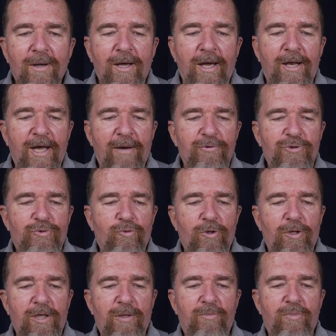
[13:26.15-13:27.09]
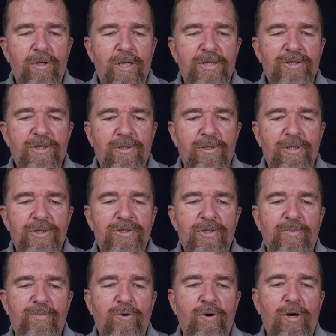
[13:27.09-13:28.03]
and I was really pleasantly
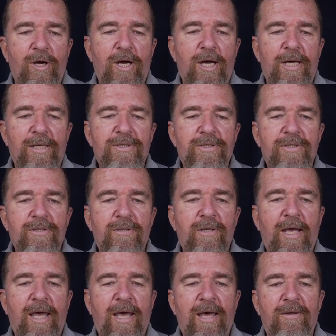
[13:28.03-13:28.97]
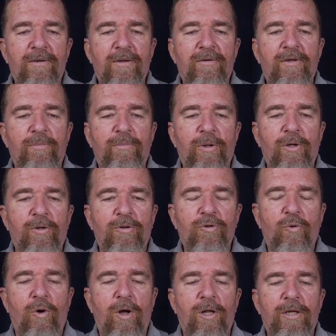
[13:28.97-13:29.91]
surprised at the
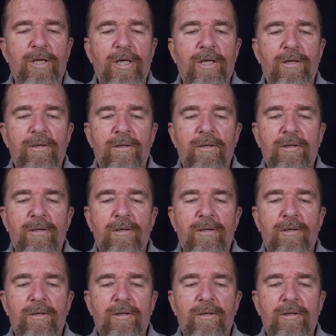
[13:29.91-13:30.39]
build quality.